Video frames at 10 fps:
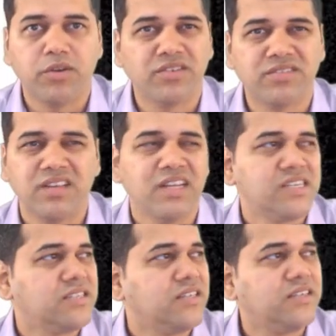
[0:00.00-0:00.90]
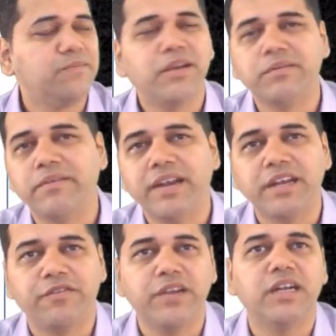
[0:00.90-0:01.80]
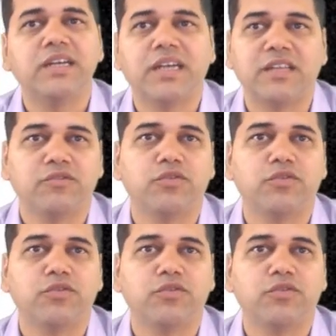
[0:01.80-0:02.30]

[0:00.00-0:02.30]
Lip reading: Because this becomes a very difficult task